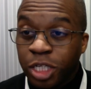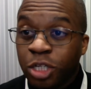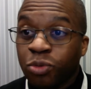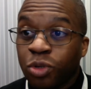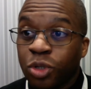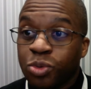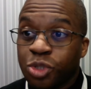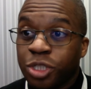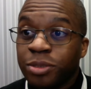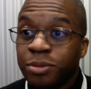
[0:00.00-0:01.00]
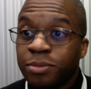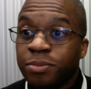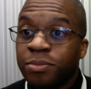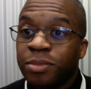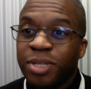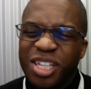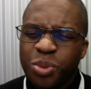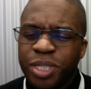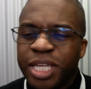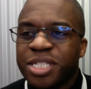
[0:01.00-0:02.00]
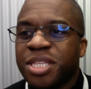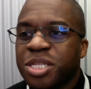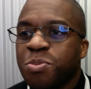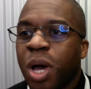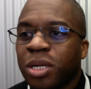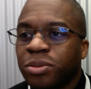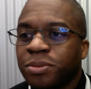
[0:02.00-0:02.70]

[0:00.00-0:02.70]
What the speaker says: erosion, and you would get to this model.